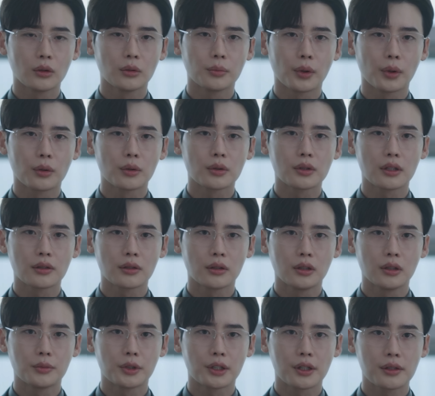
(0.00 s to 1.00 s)

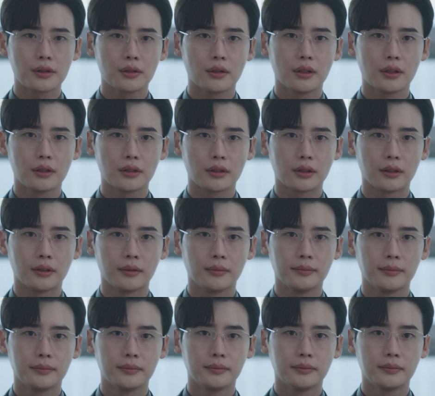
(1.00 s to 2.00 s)
Emotionally, she asked why
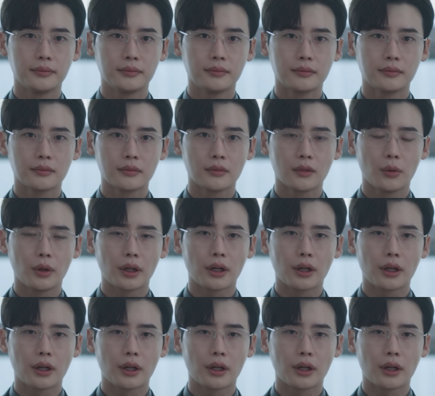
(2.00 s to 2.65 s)
he had to take it.